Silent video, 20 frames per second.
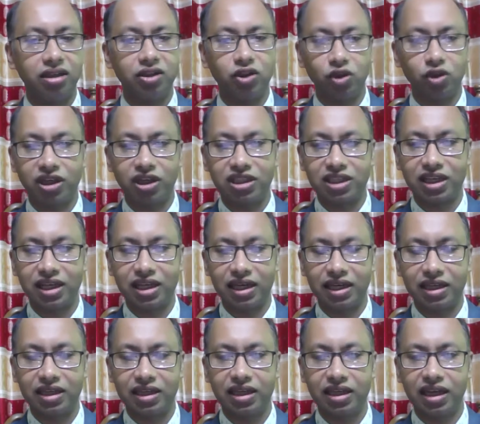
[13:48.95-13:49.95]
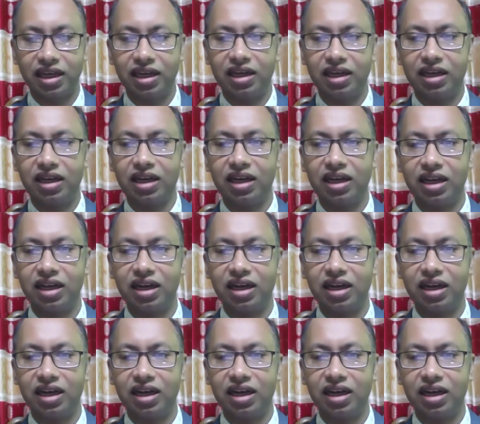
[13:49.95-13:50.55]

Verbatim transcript: Joyce Cary in